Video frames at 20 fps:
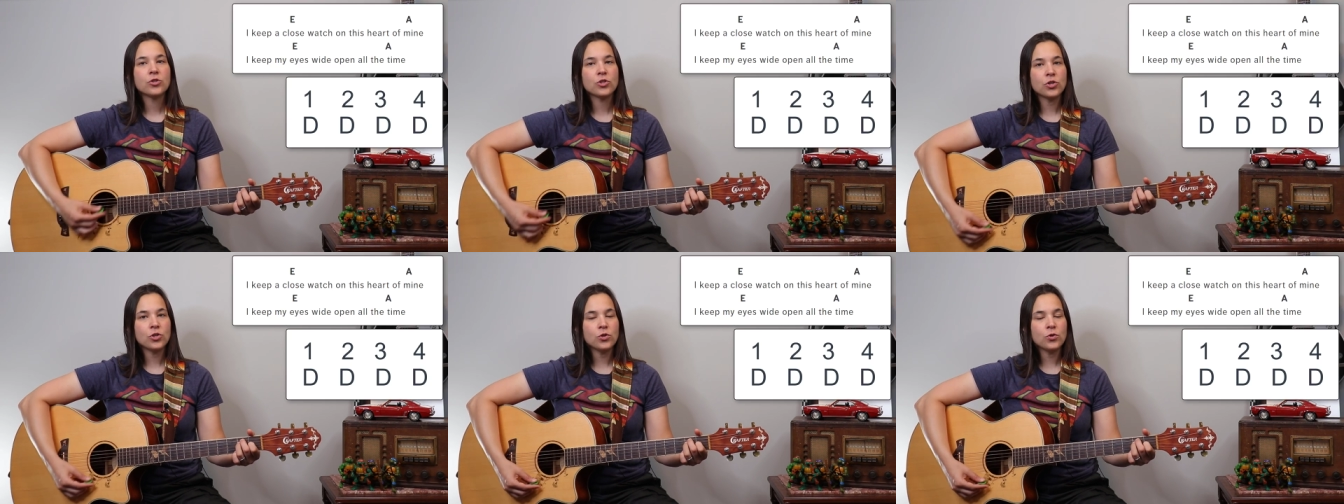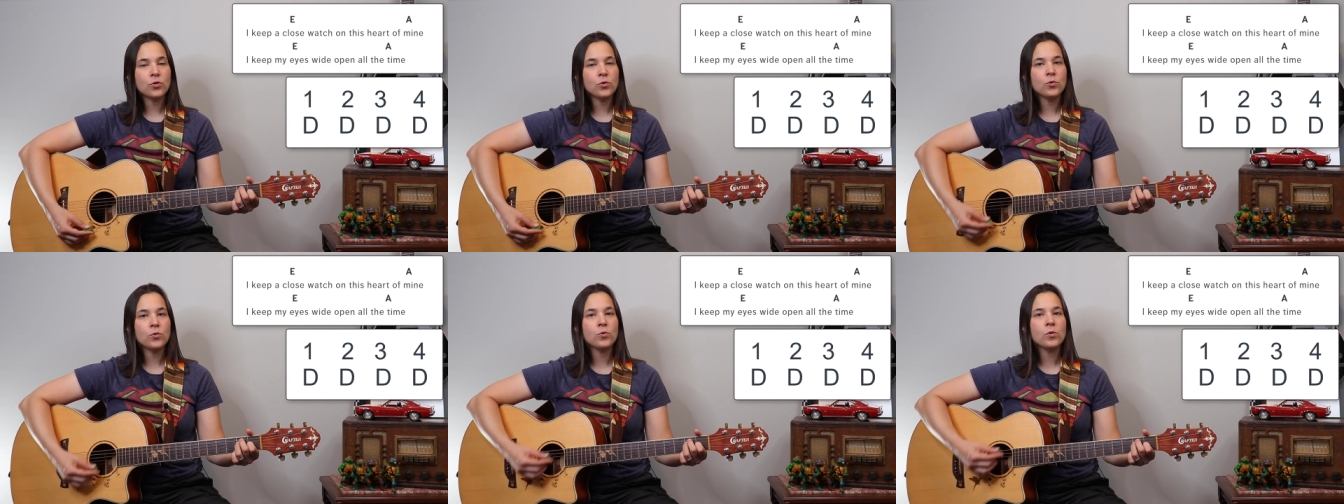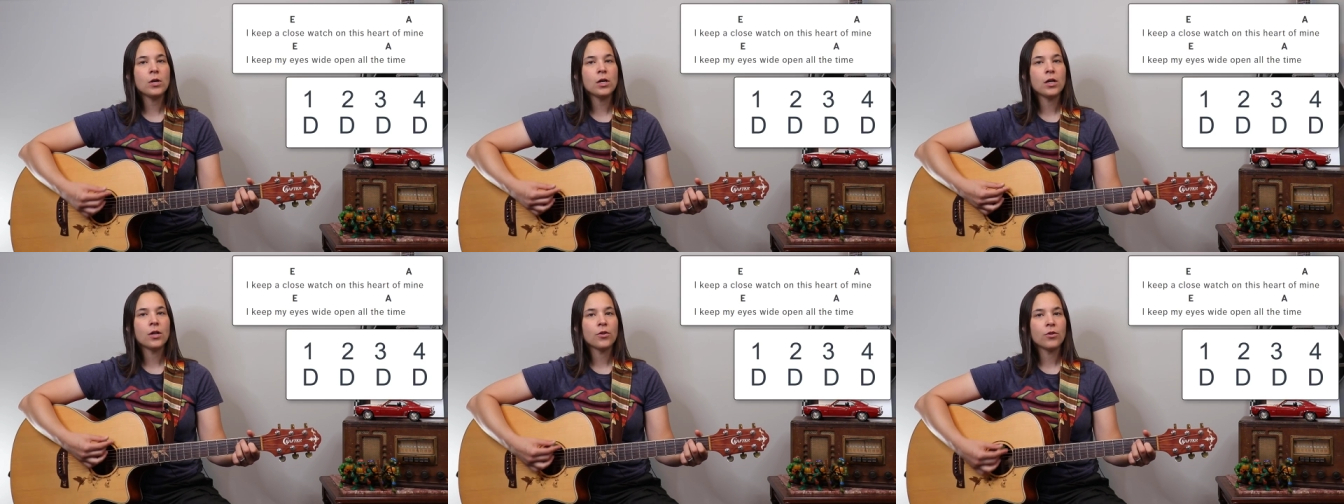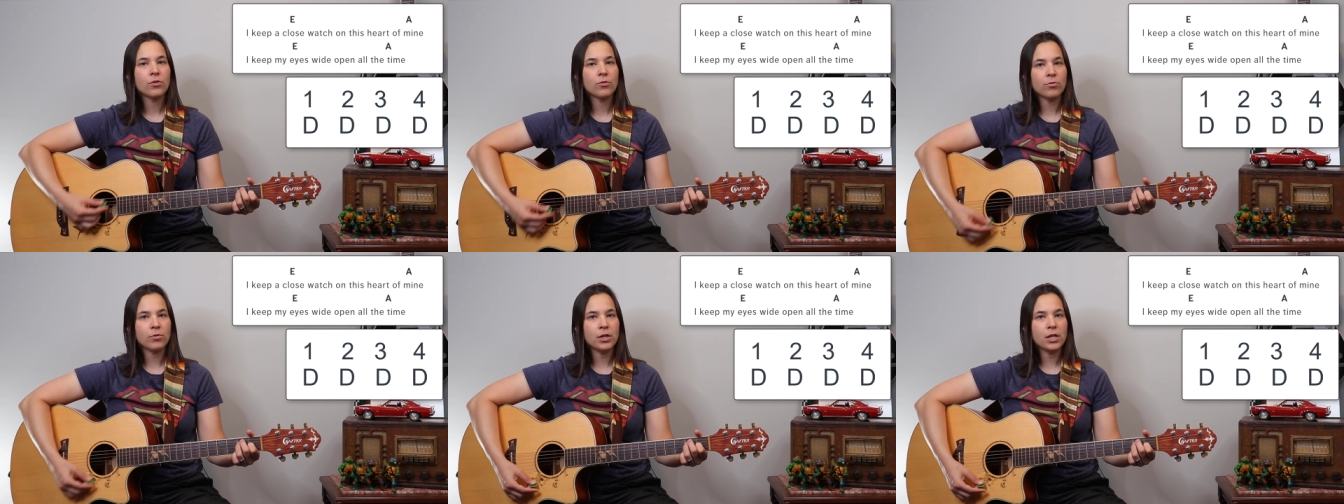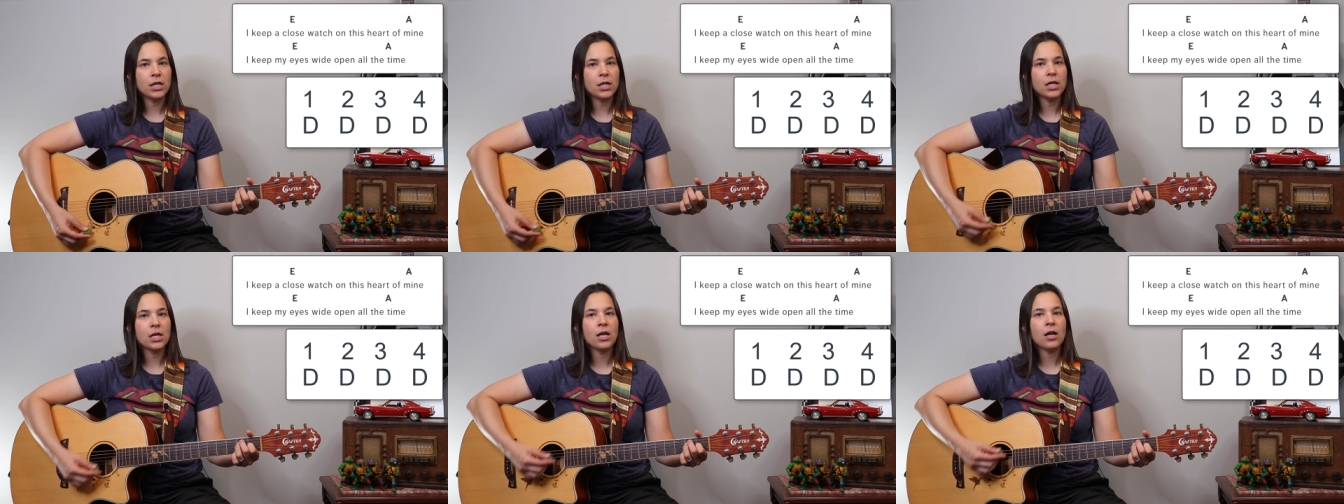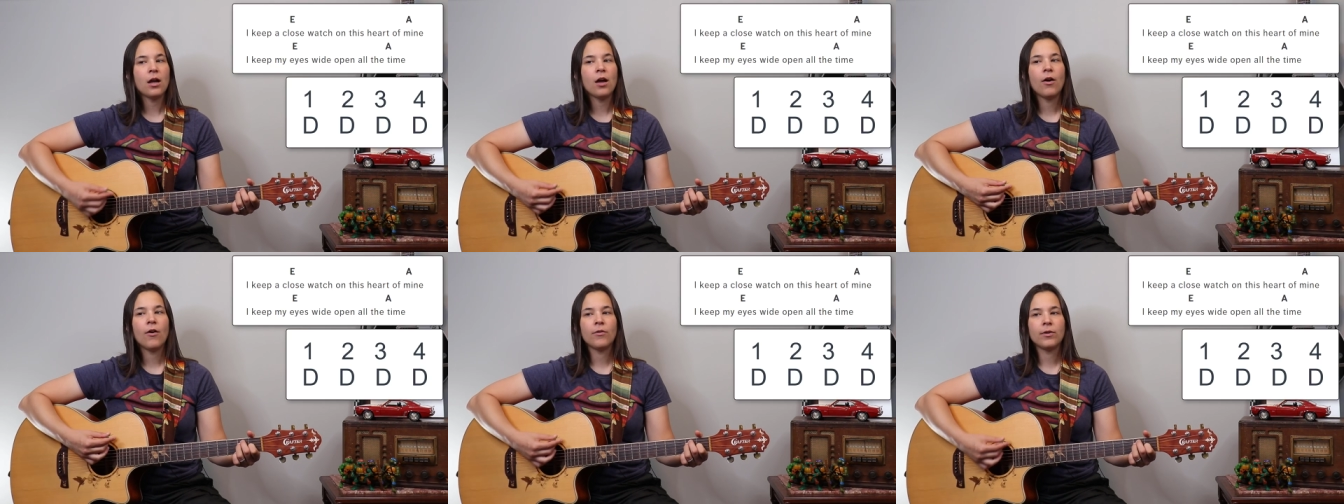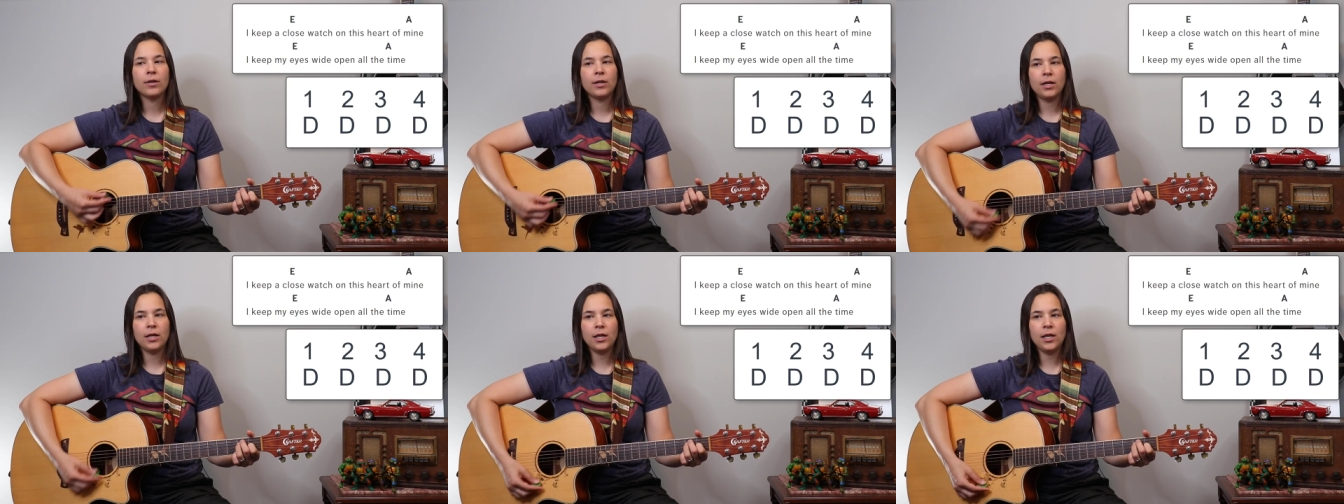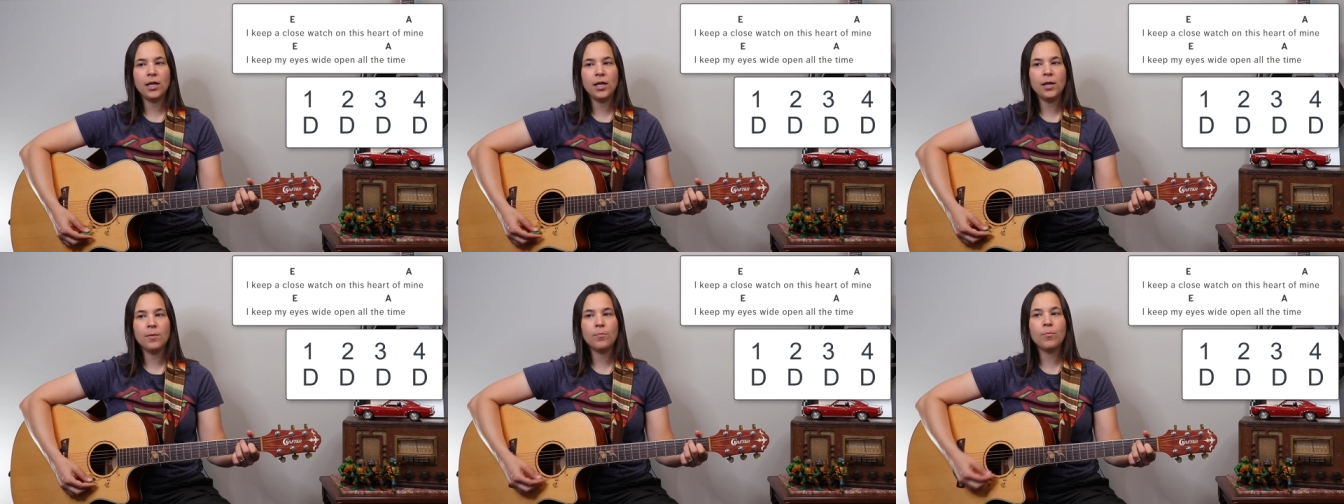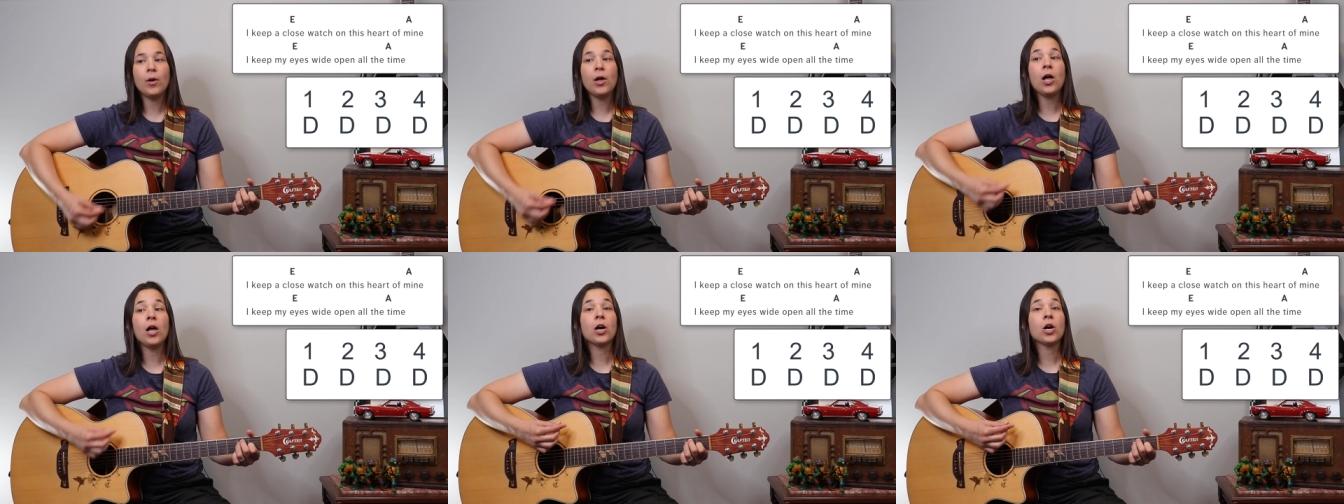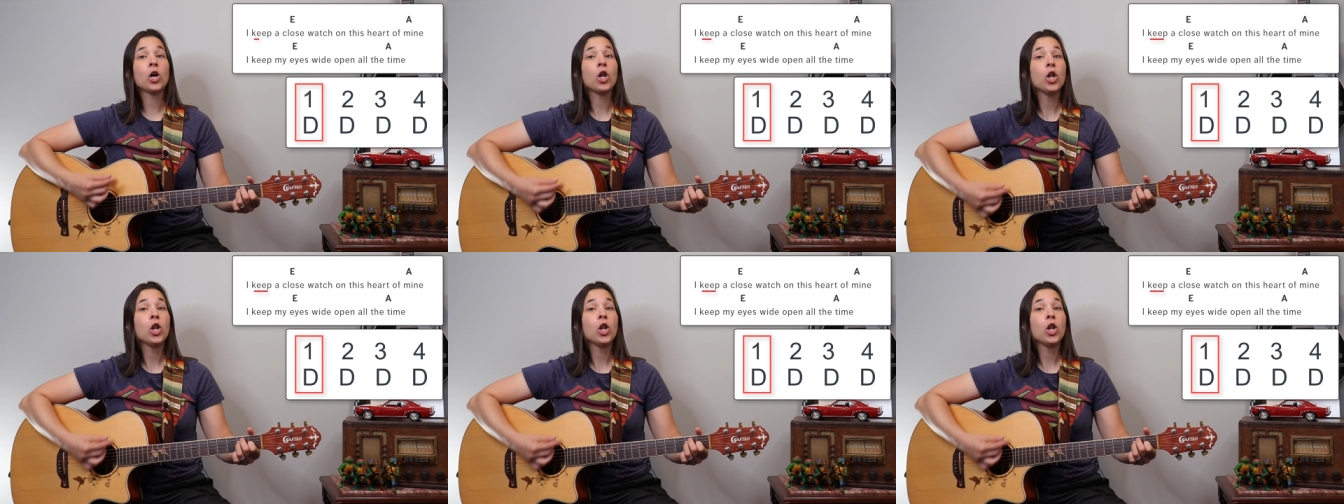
two, three, keep a